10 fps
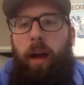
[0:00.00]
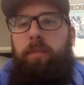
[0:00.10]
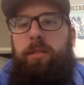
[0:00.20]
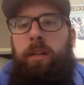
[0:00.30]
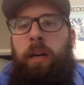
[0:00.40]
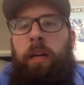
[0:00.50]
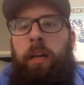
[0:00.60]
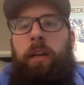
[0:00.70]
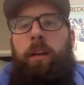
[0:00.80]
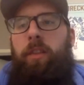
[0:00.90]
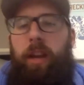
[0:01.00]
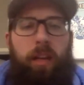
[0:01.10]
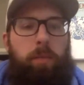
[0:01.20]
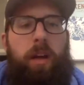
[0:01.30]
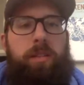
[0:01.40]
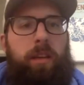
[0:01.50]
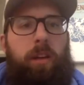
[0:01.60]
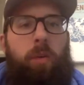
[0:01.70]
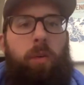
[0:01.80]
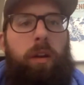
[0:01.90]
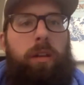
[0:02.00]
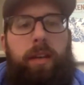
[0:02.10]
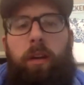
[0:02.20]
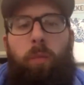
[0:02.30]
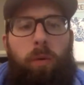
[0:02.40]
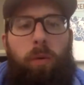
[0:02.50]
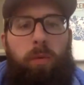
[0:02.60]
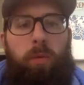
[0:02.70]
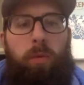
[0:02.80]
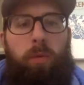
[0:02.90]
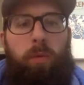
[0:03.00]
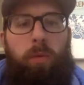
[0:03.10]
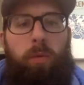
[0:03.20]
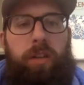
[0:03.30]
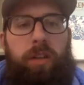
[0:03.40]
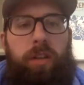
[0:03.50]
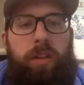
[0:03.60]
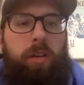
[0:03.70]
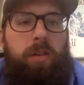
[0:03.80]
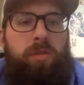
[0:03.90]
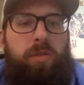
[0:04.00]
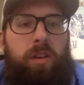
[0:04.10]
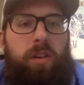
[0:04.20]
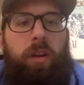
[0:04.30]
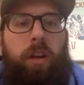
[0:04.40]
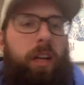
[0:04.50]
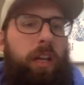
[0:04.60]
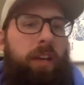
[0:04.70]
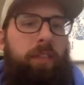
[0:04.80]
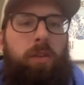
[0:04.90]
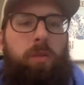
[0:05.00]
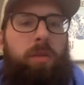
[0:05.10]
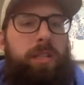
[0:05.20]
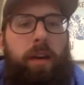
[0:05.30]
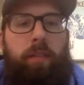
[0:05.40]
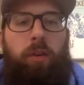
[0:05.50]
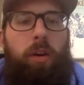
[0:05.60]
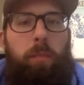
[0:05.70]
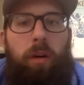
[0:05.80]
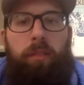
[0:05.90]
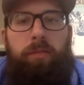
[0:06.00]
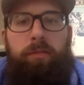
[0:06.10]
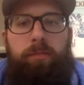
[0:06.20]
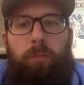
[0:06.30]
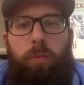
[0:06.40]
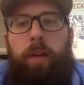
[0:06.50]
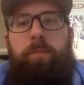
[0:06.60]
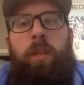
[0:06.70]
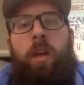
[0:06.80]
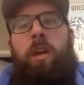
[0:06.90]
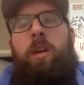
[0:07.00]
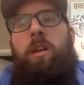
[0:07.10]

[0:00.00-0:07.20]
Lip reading: If you had to give me on a scale of 1 to 10, what would you give me? And again, most people that are interested are going to give you a 7 or above, right?